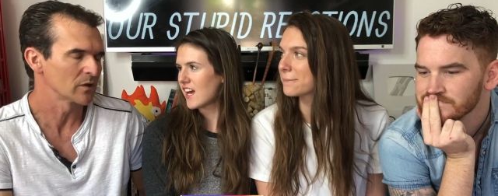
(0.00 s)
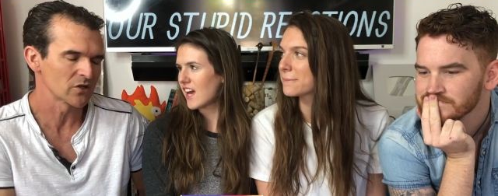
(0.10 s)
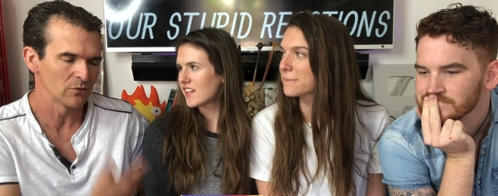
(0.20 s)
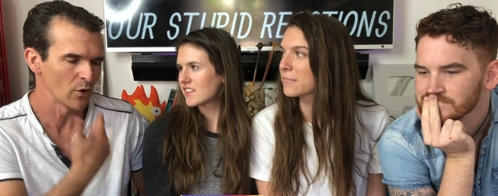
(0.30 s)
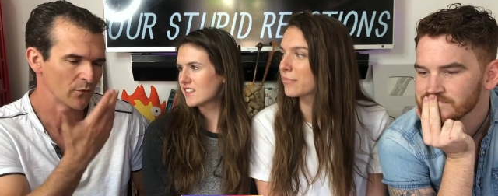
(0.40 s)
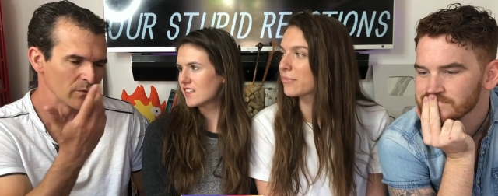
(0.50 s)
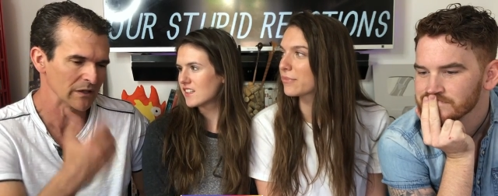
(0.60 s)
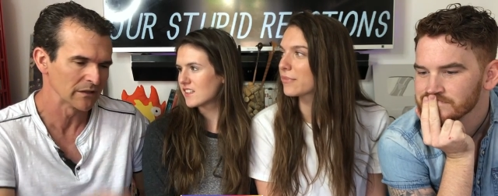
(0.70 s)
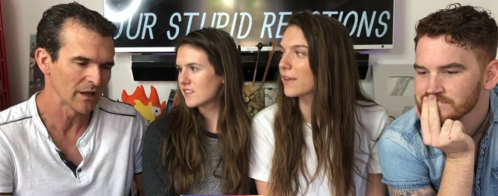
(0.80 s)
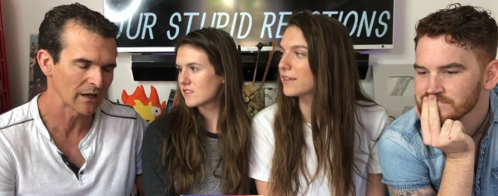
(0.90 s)
Speaker 1: which you know for
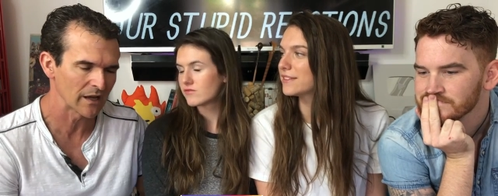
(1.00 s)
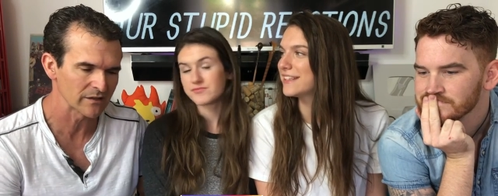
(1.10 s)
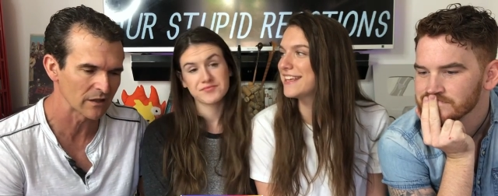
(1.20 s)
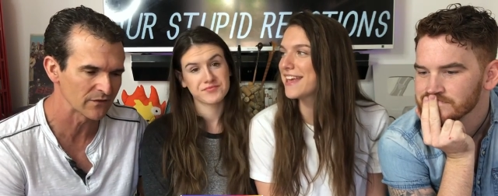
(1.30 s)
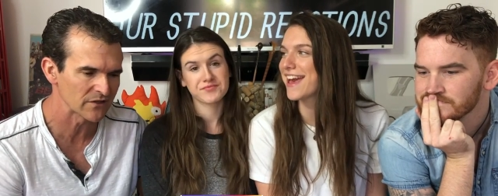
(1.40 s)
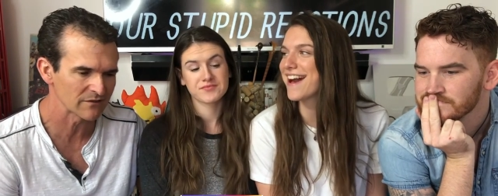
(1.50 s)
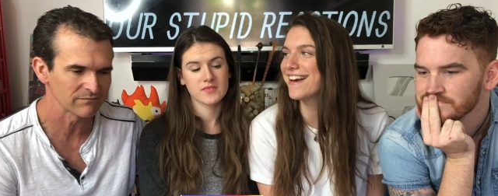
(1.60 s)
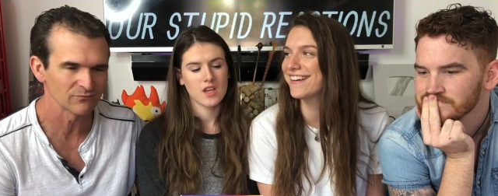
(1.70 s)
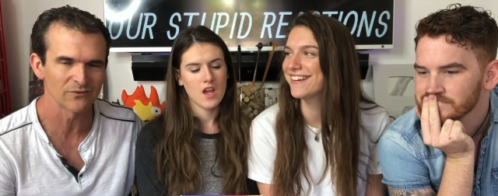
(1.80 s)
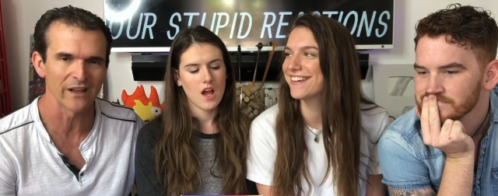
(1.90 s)
me, that kind of stuff's
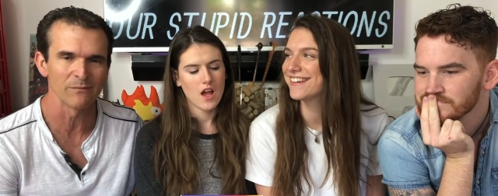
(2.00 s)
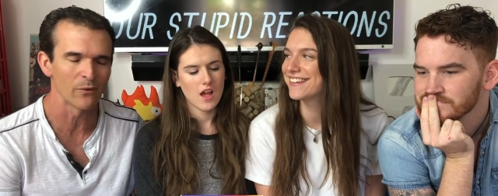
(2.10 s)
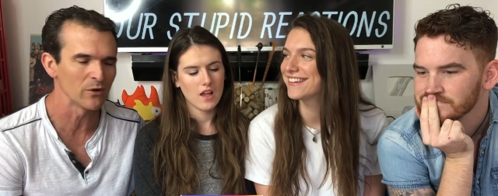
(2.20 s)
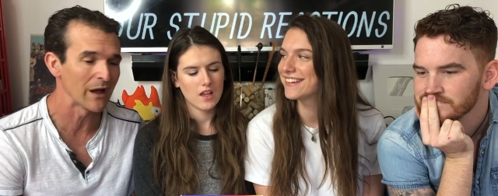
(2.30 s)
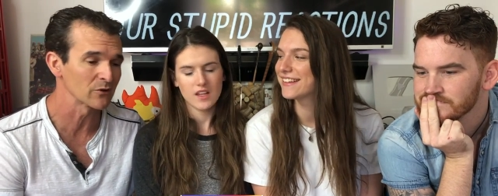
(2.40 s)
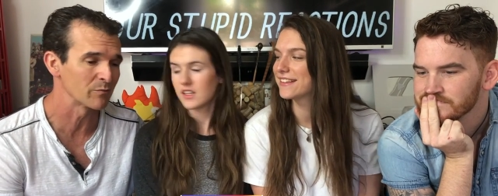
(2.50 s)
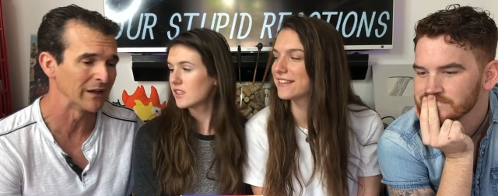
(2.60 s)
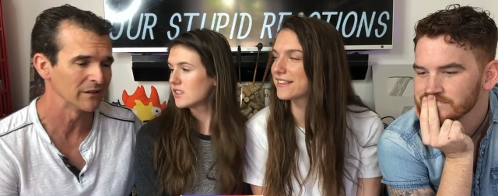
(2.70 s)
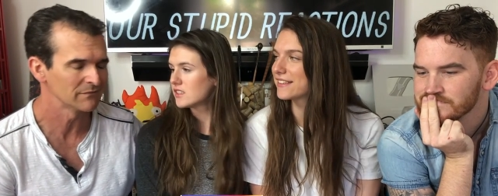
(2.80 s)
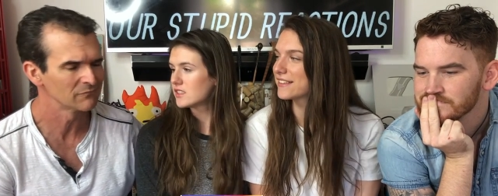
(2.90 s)
right in my wheelhouse.
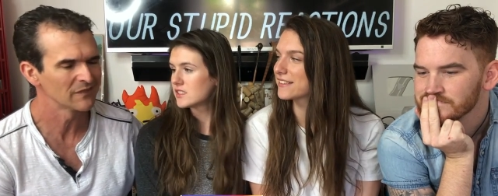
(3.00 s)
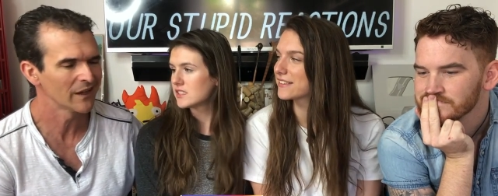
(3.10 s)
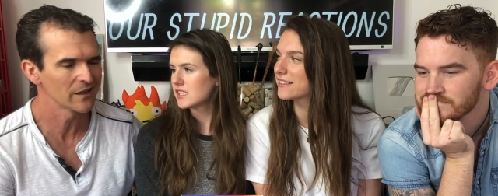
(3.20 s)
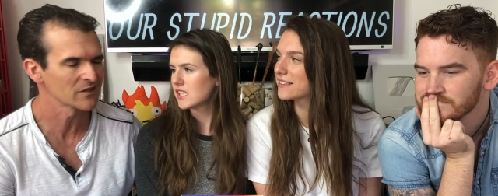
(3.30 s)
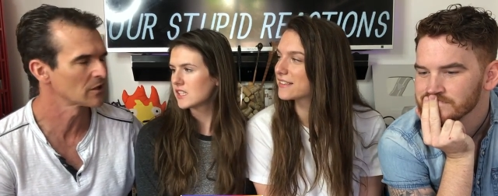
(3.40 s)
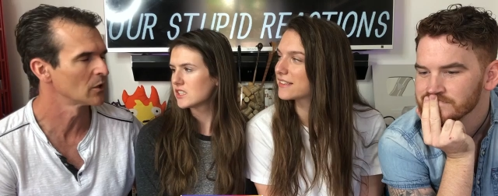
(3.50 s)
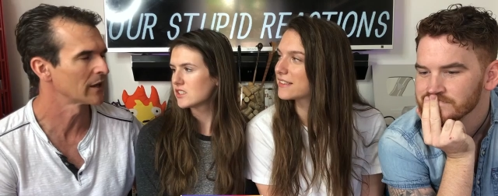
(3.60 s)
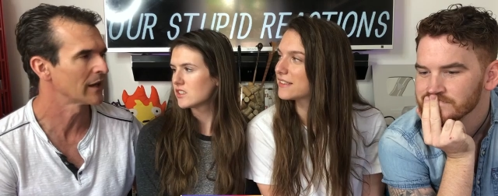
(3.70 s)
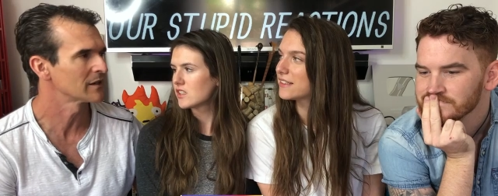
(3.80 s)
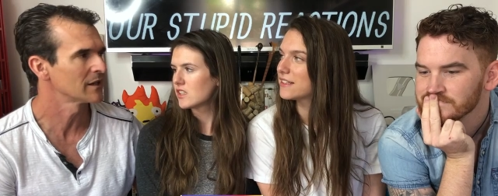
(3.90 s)
But hideous to look
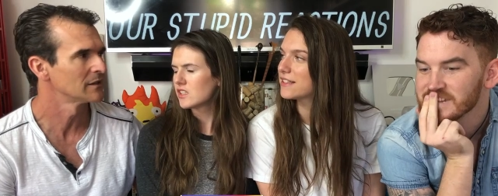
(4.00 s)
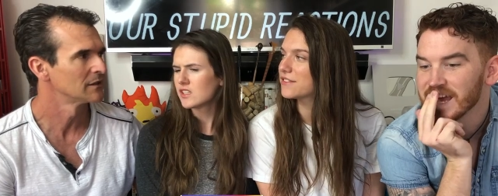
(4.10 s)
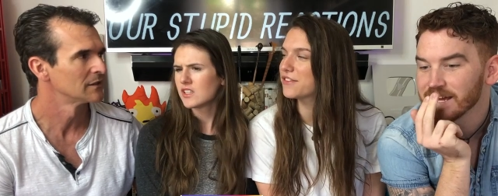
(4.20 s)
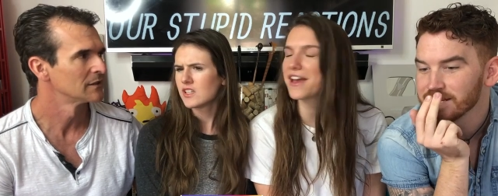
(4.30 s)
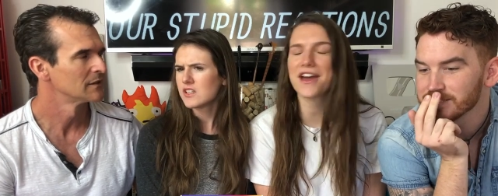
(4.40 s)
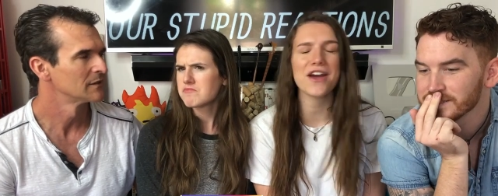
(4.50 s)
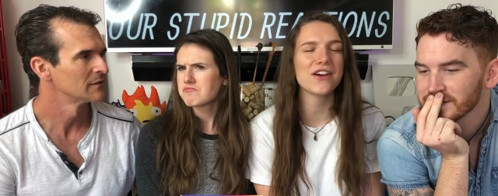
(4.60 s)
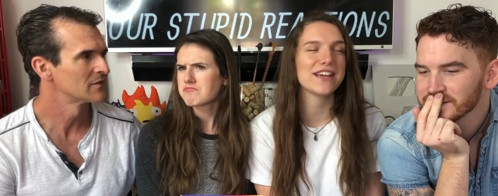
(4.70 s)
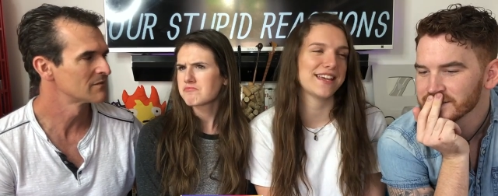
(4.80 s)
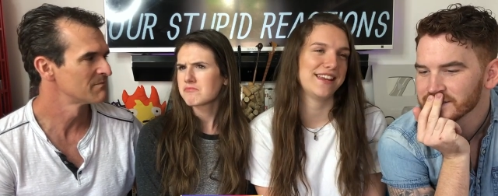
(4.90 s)
at, isn't he? Yeah,
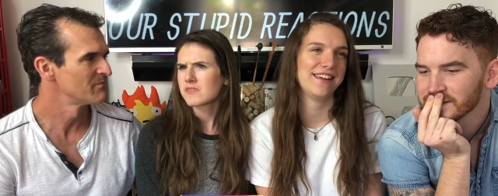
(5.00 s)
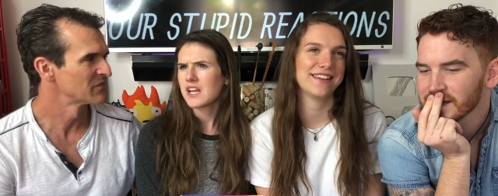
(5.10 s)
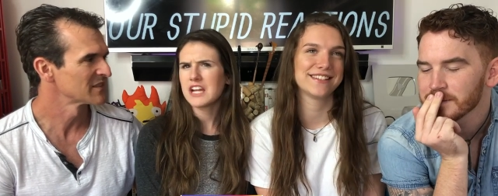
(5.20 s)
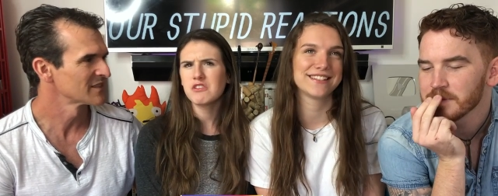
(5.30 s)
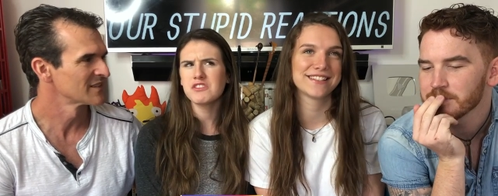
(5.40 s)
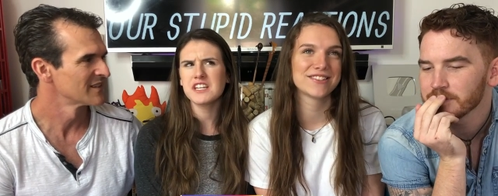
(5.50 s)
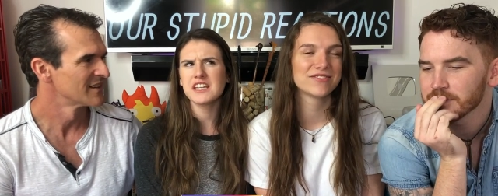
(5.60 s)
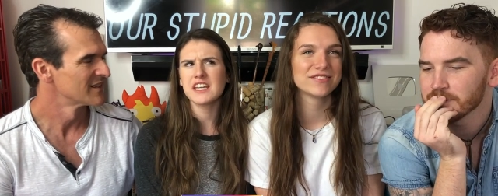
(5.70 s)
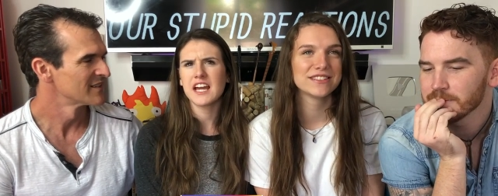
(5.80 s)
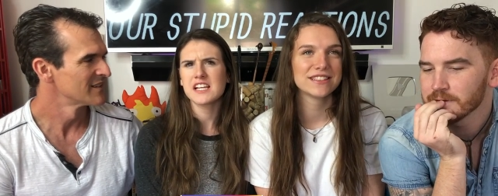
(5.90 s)
very hideous. I don't think
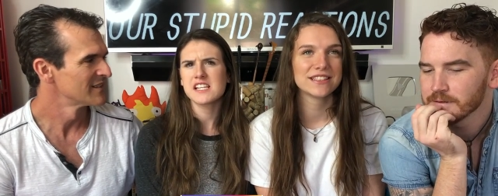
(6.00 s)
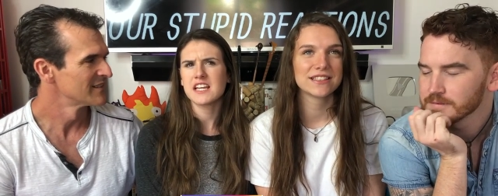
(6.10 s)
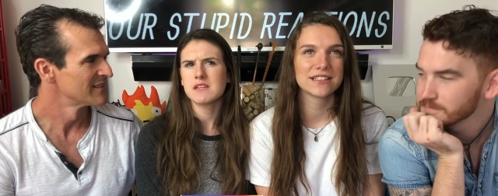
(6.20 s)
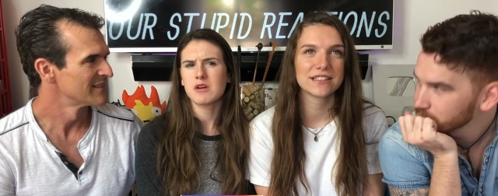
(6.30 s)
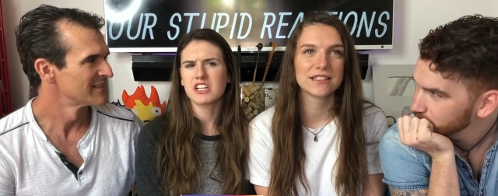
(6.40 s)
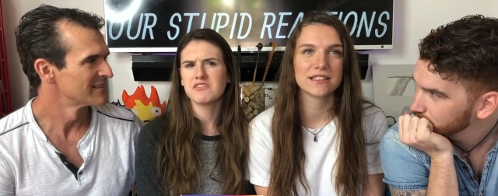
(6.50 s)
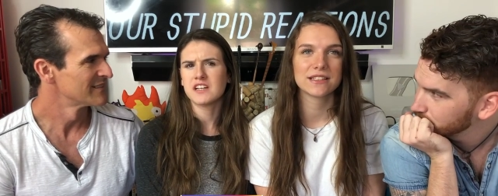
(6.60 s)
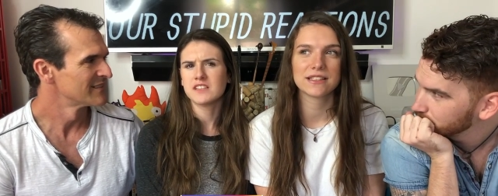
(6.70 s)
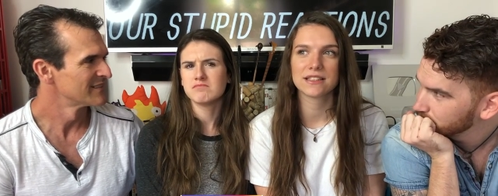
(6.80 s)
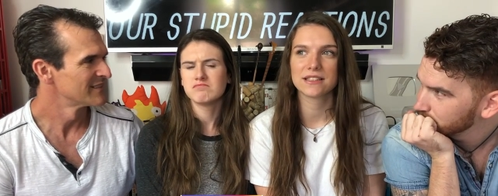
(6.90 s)
he has any body fat.
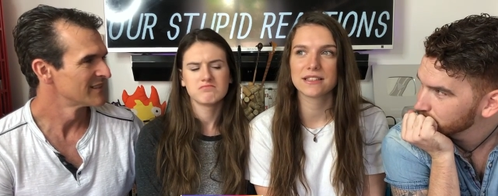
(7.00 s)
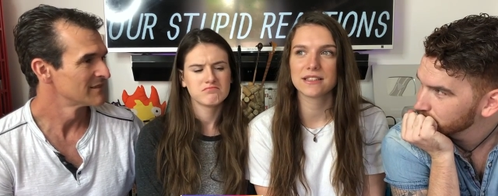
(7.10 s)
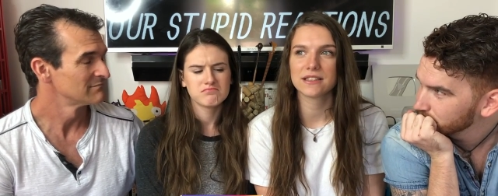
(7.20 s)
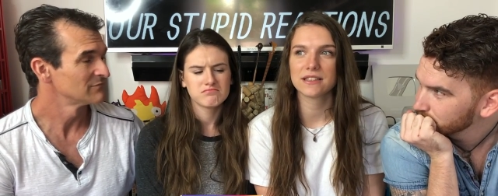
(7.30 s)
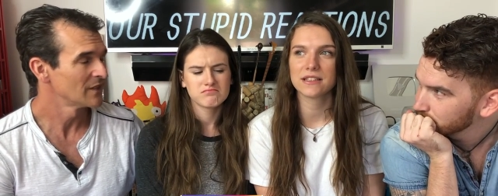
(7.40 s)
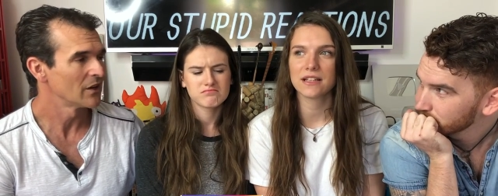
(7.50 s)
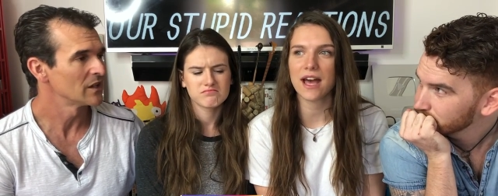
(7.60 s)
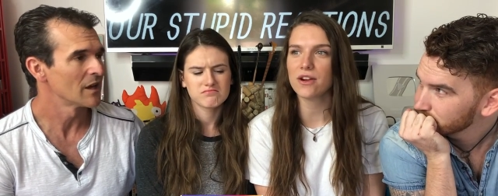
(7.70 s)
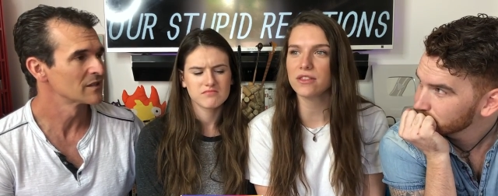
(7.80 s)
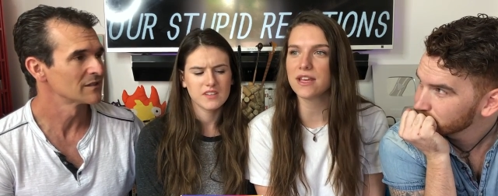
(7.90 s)
No, he
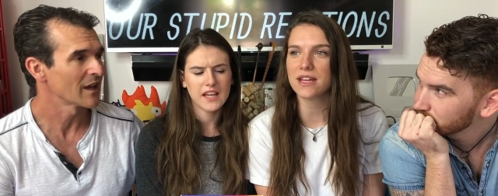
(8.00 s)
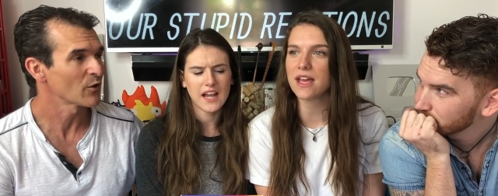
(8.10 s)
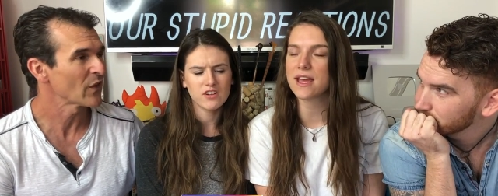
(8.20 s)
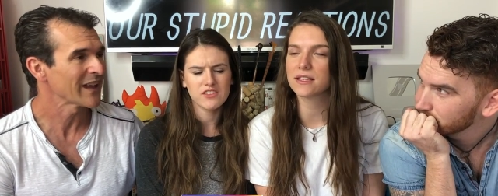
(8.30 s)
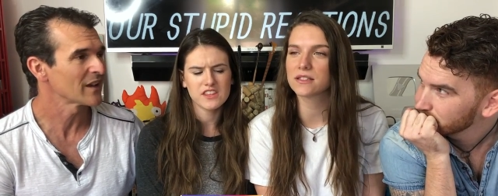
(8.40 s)
doesn't. Like, I don't think